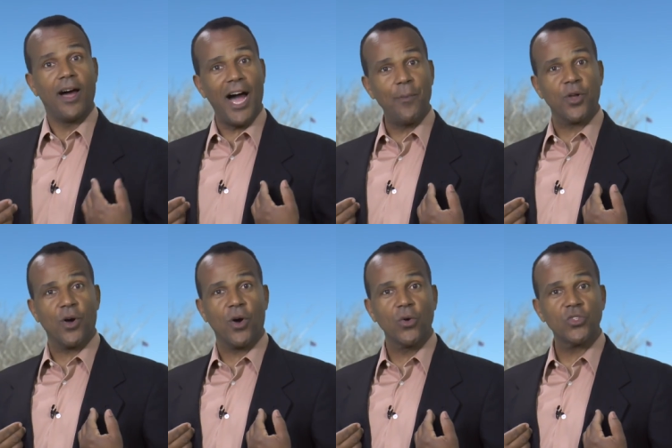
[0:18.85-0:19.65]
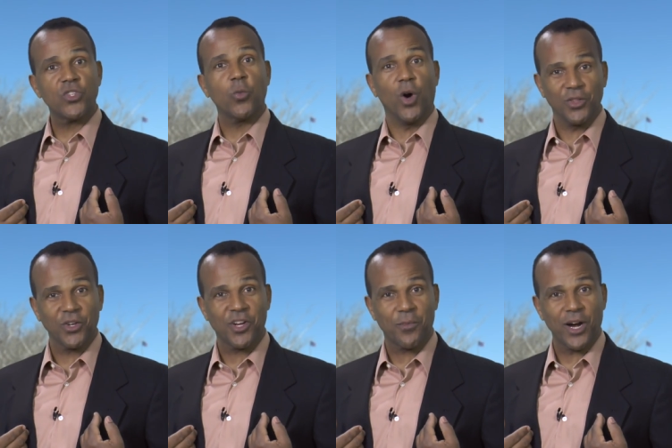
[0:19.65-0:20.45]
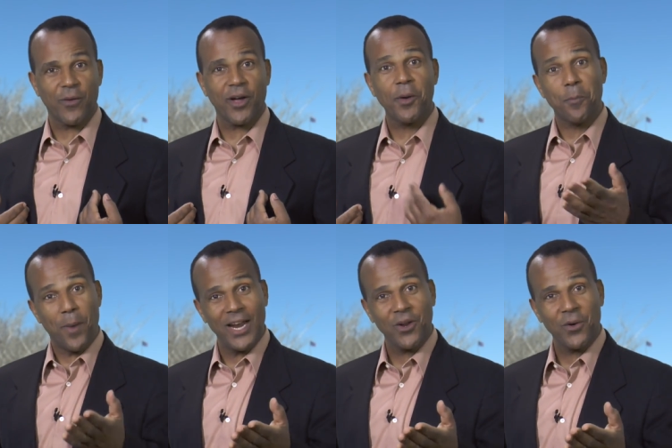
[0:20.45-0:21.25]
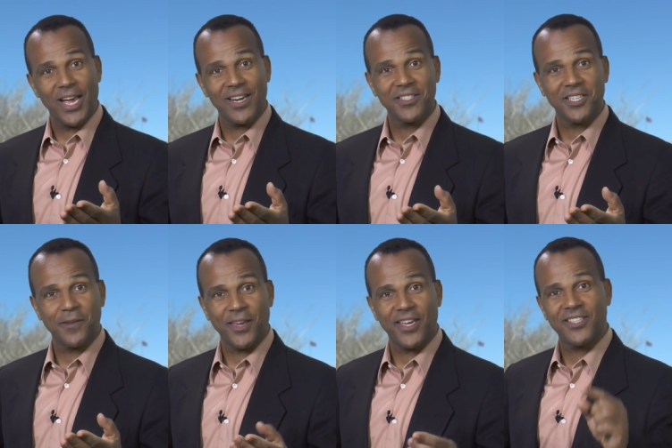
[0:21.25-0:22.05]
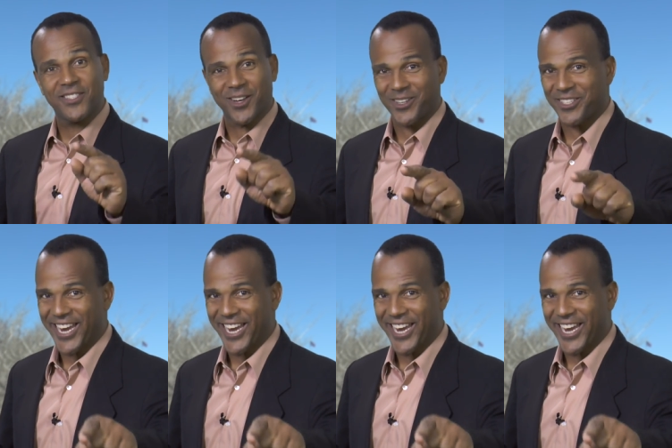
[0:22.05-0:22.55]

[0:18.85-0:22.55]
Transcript: I'm your host, Waldo Cabrera. My Long Island TV starts